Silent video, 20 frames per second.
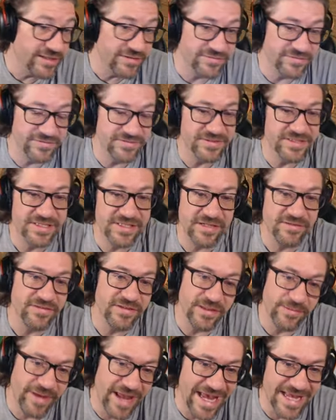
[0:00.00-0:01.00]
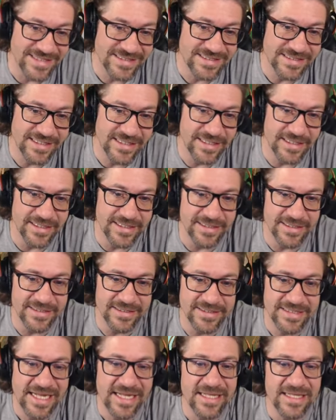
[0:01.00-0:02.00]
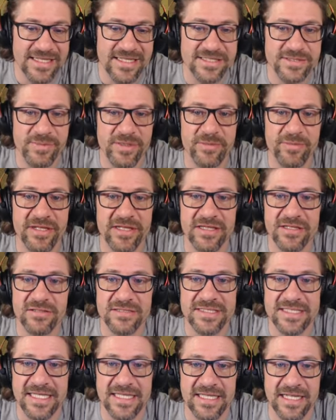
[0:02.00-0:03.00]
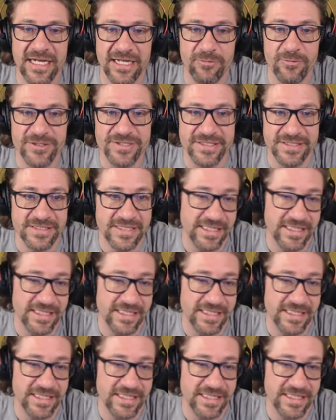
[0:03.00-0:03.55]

of stuff in the past, and yeah, it does make me a little sad that I wasn't